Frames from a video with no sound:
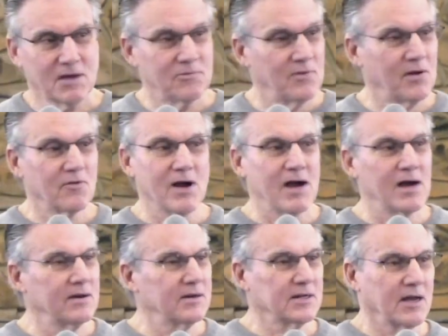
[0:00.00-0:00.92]
I've never
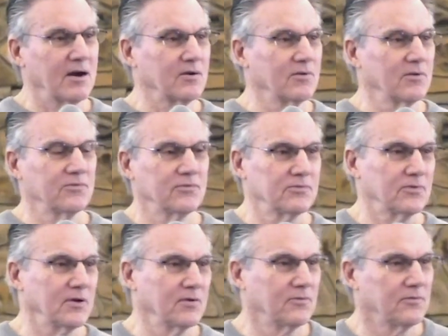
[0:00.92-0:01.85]
had an encounter
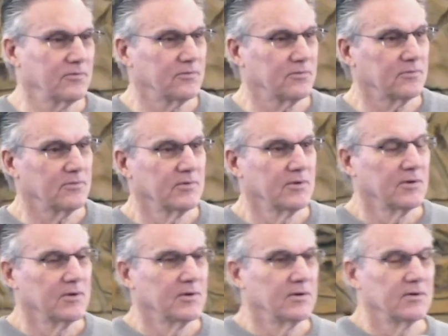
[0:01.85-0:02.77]
of, of
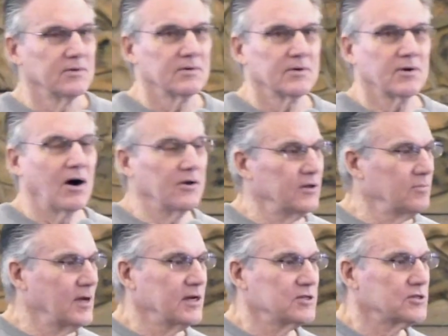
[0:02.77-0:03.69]

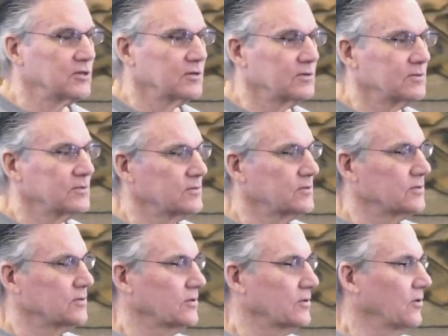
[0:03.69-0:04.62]
condemnation
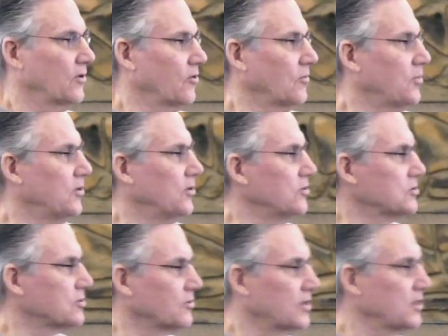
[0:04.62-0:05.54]
or
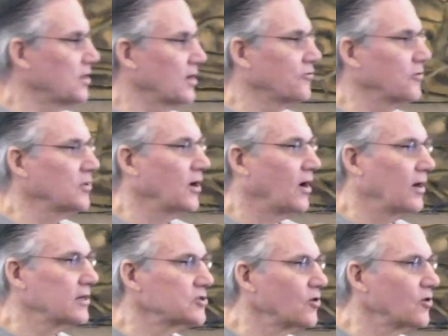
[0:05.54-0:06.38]
abuse or anything from God.